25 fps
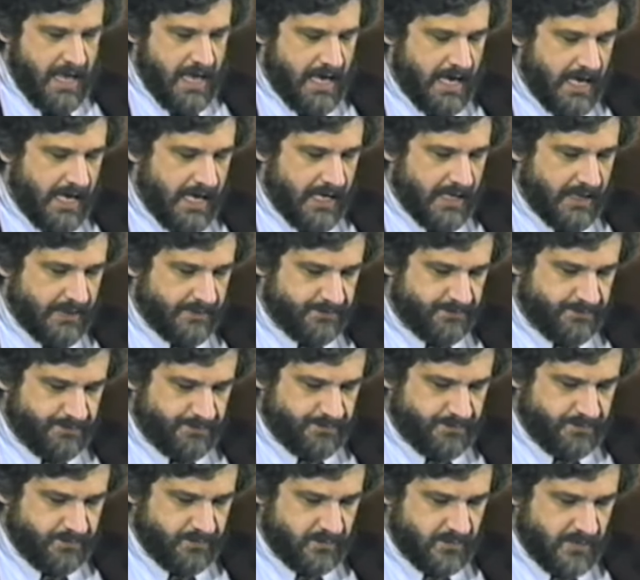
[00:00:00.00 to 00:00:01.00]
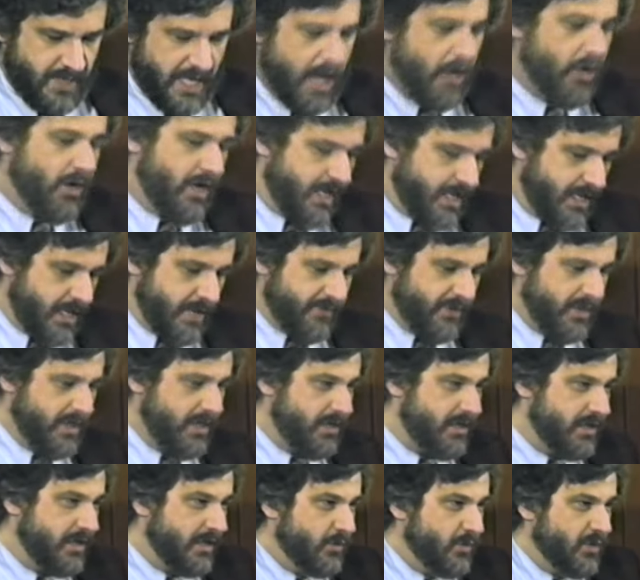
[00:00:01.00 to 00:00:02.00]
Um, now, uh,
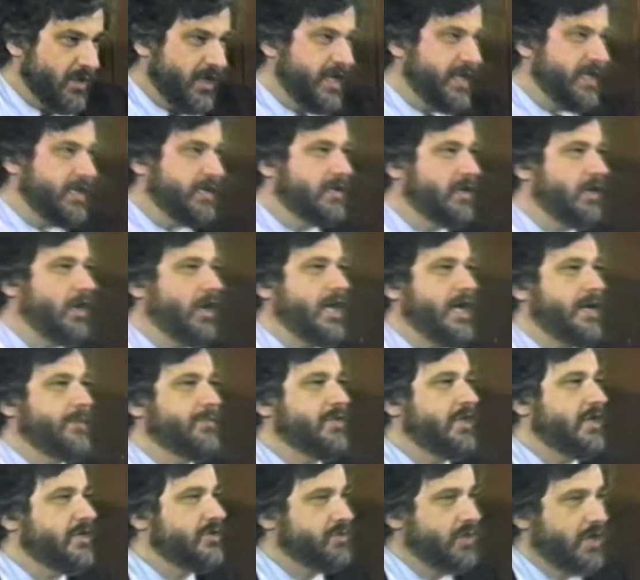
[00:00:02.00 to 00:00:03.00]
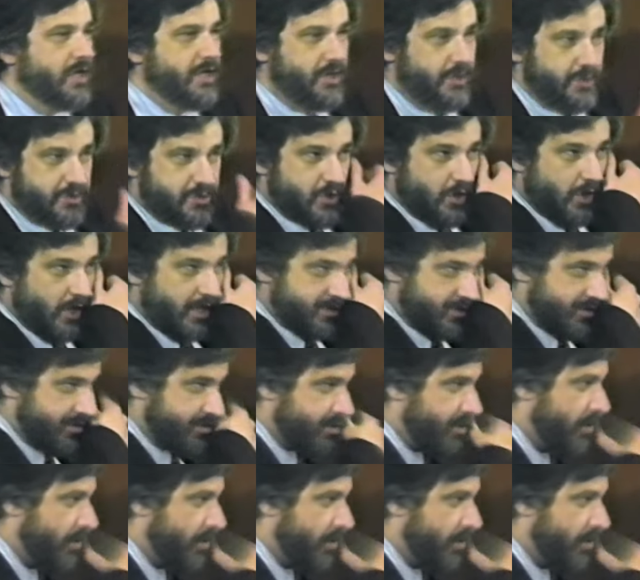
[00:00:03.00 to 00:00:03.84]
the uh, related claim that drug use causes